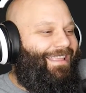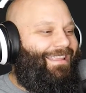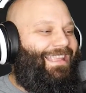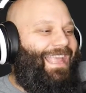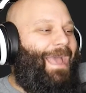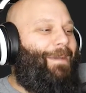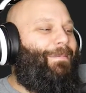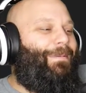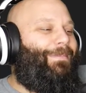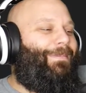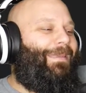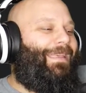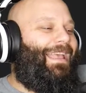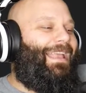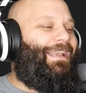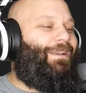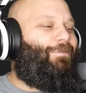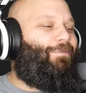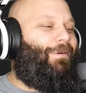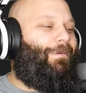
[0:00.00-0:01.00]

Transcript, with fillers: Gabby began to